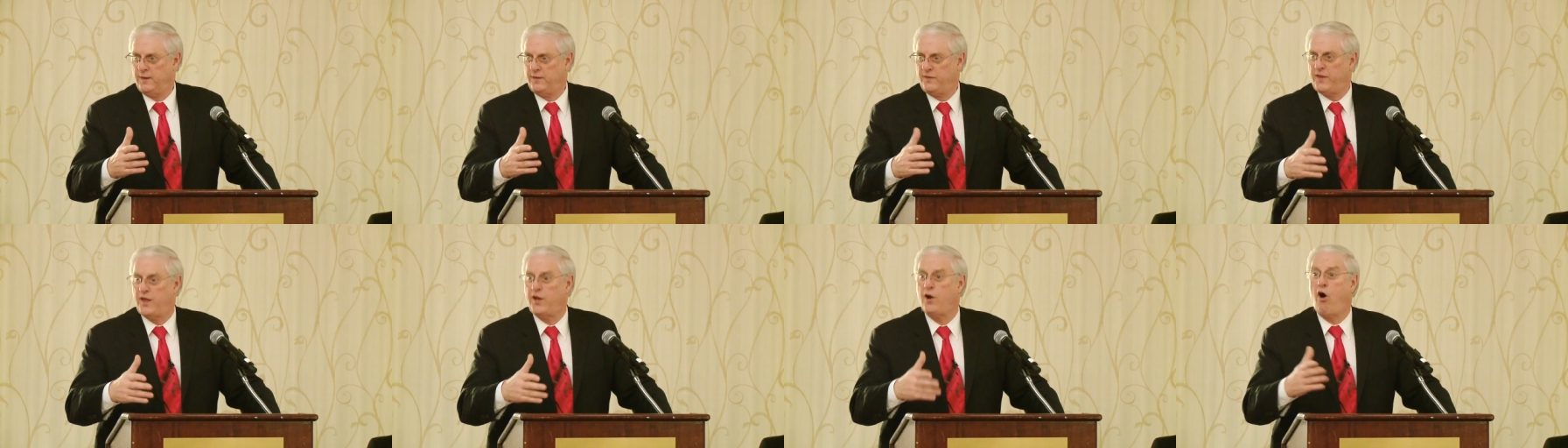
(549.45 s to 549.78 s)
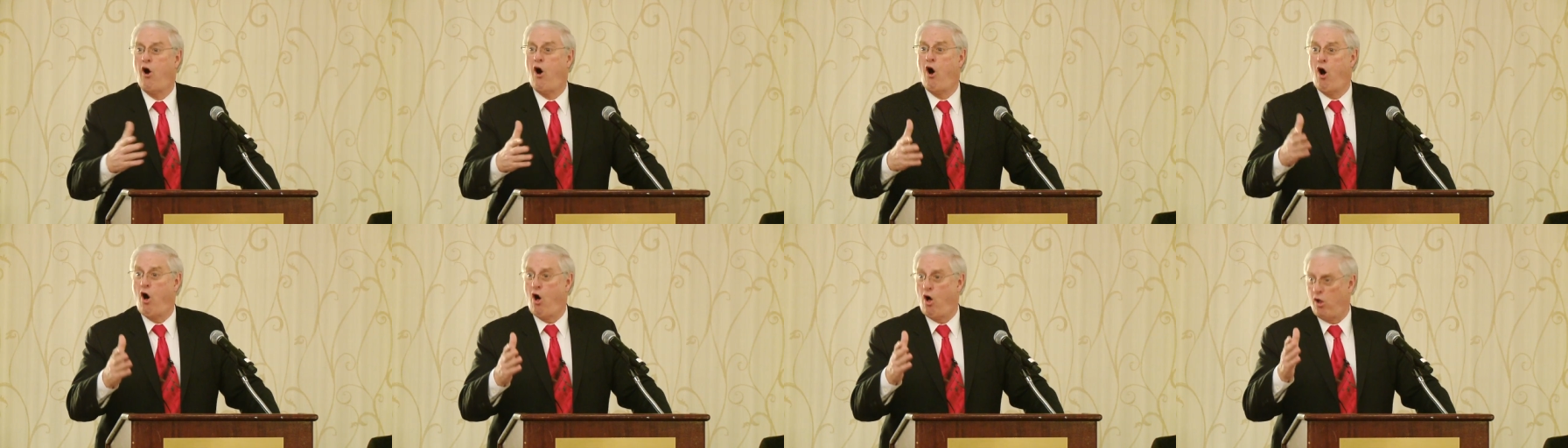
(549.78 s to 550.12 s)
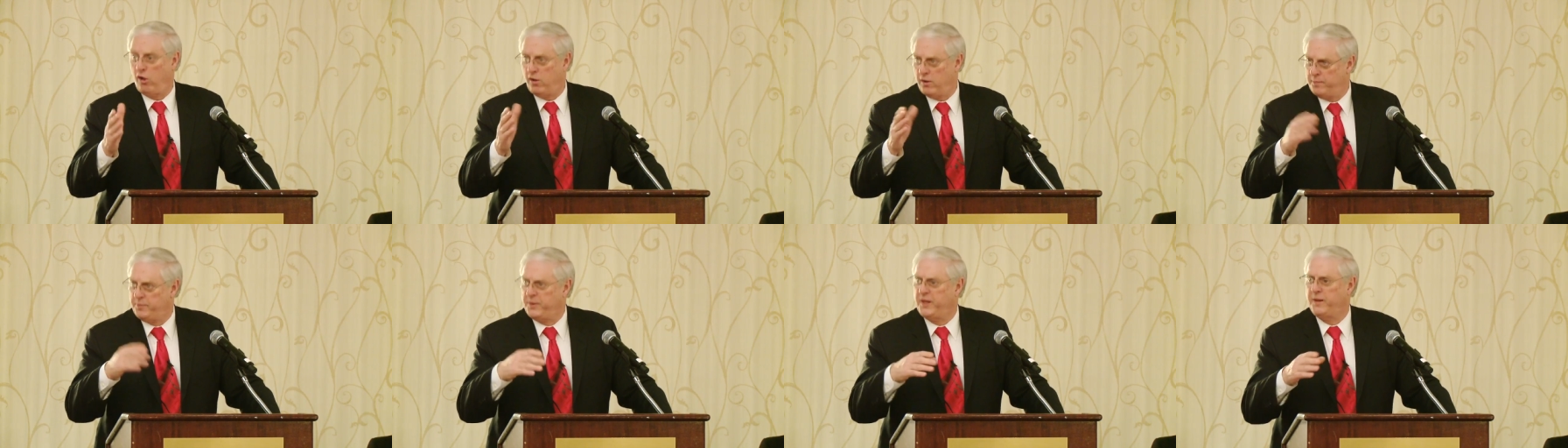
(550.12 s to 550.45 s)
that
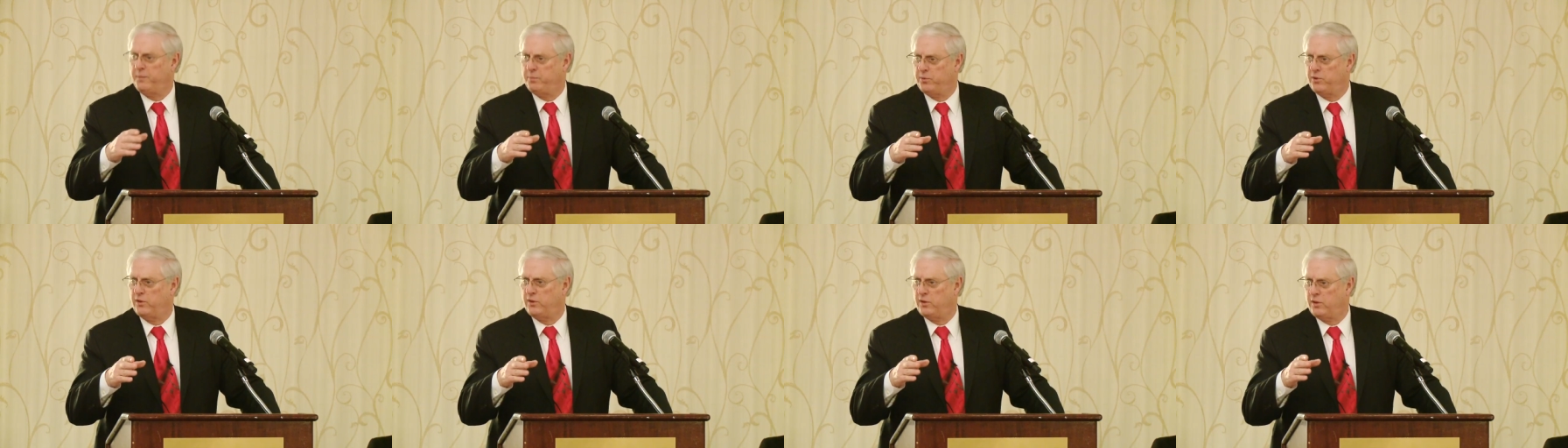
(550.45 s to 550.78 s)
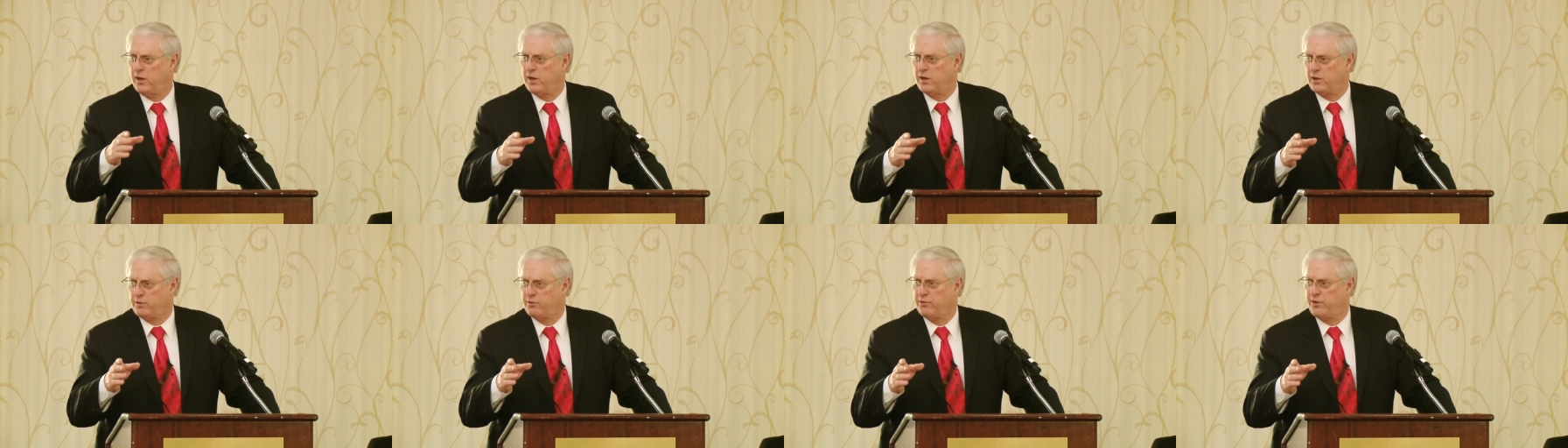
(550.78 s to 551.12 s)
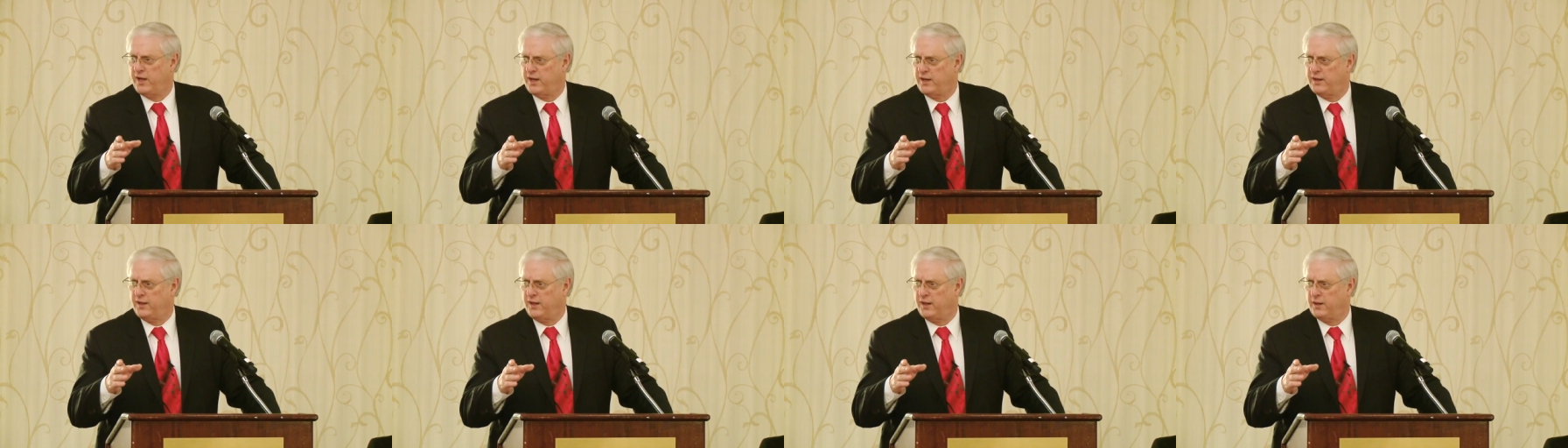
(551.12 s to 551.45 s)
all people are
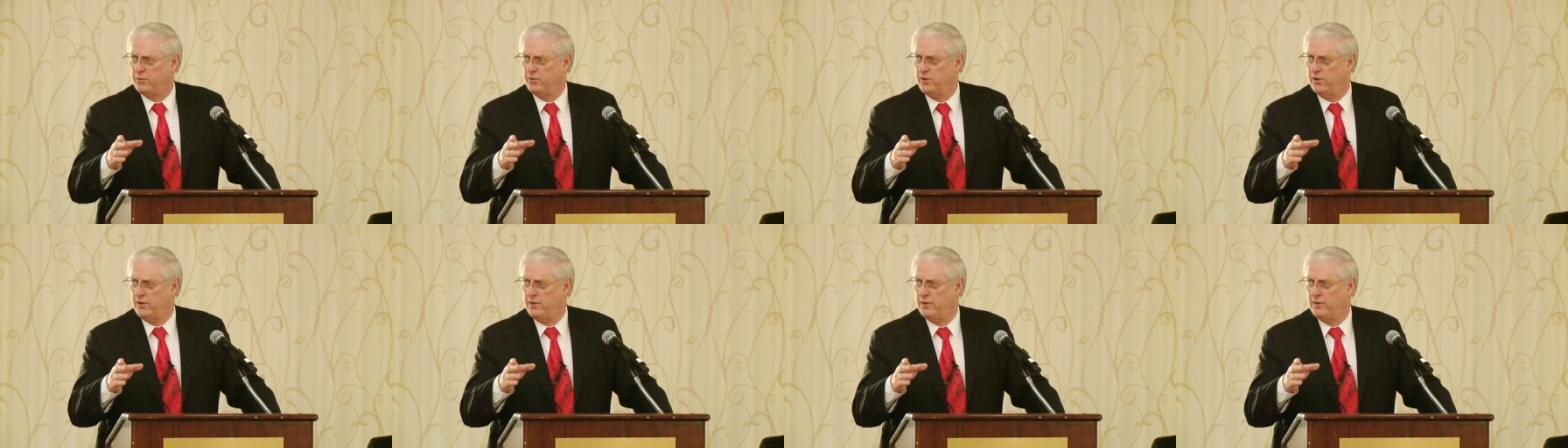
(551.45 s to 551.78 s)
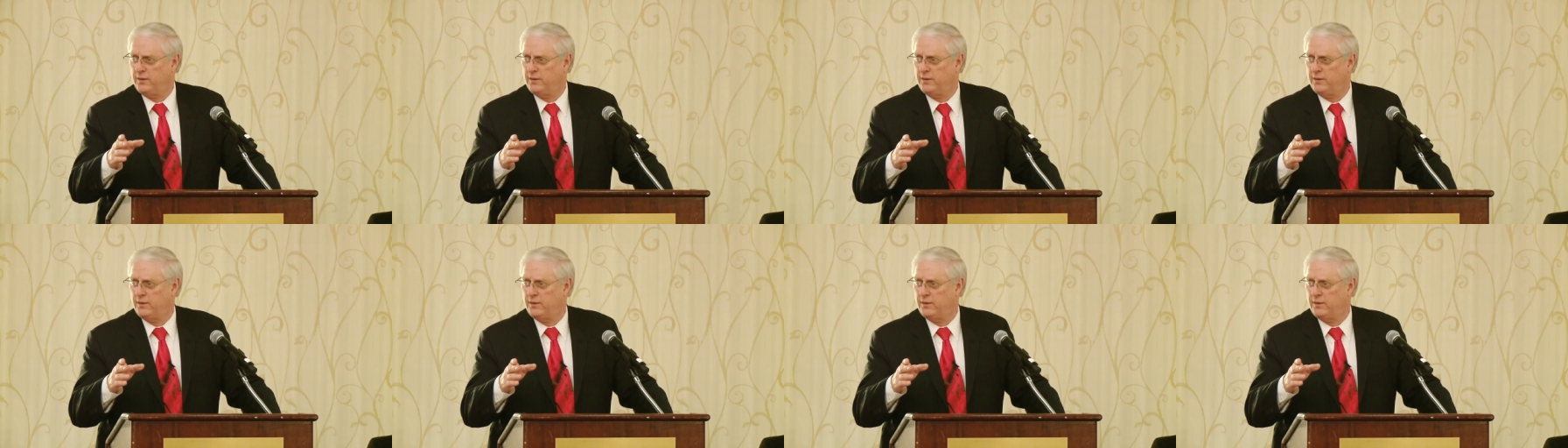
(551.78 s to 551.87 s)
created equal.